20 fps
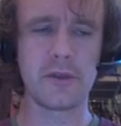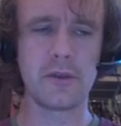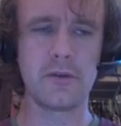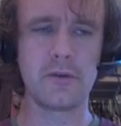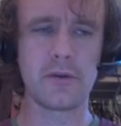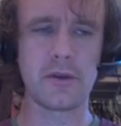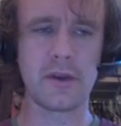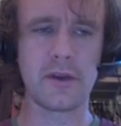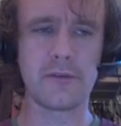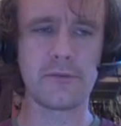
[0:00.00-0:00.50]
You
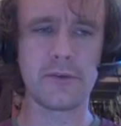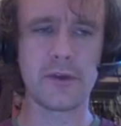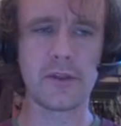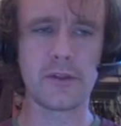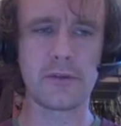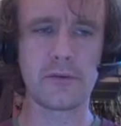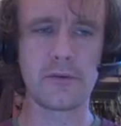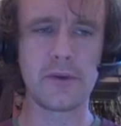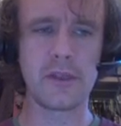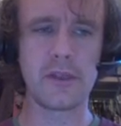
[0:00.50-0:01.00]
could have
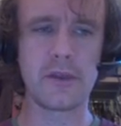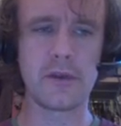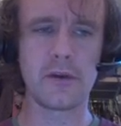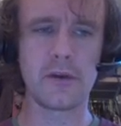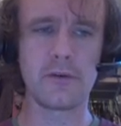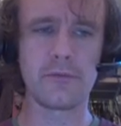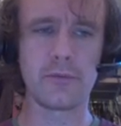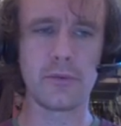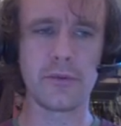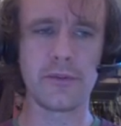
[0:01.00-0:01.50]
three
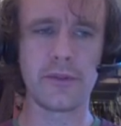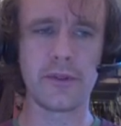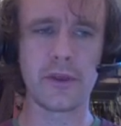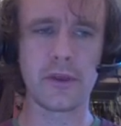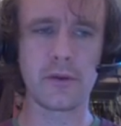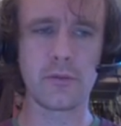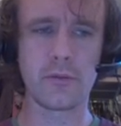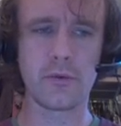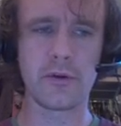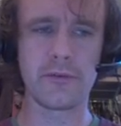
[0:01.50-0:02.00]
of one thing
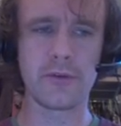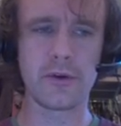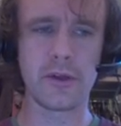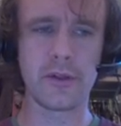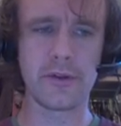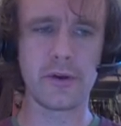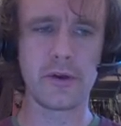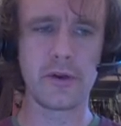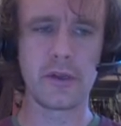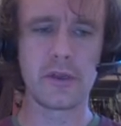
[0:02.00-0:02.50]
and one of
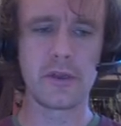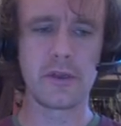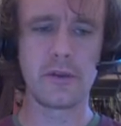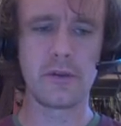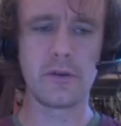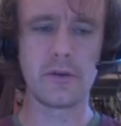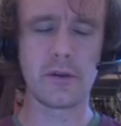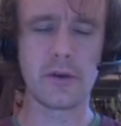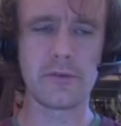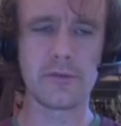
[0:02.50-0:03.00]
another.
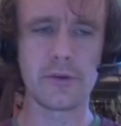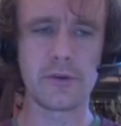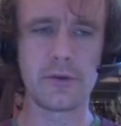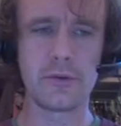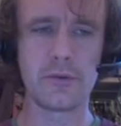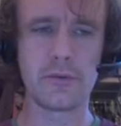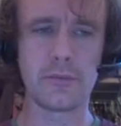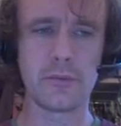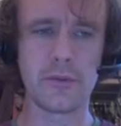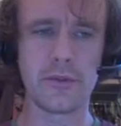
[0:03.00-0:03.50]
You could have two
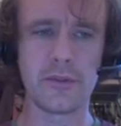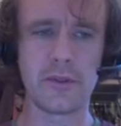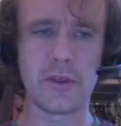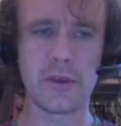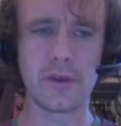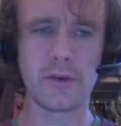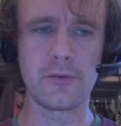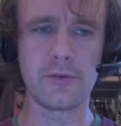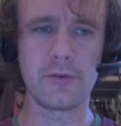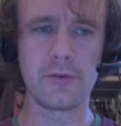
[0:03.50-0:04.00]
of one thing
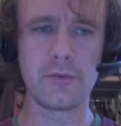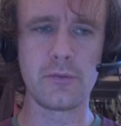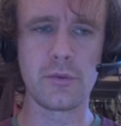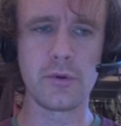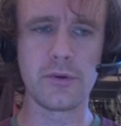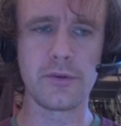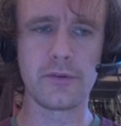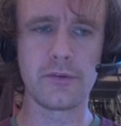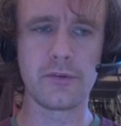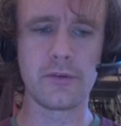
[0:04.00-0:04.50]
and two
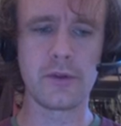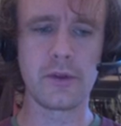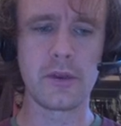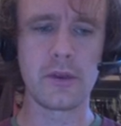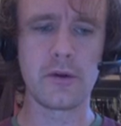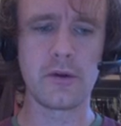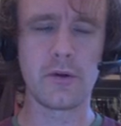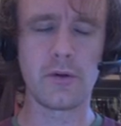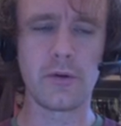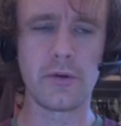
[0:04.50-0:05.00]
ones,
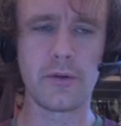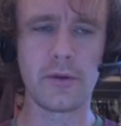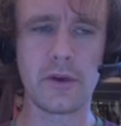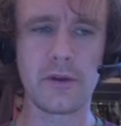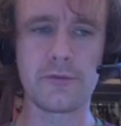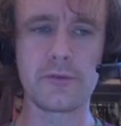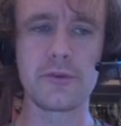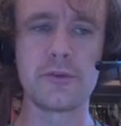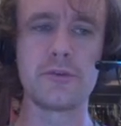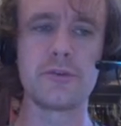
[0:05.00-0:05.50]
or you could have
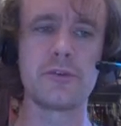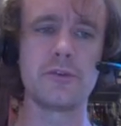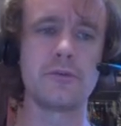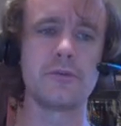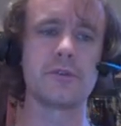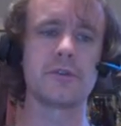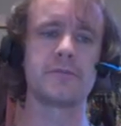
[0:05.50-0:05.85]
two twos.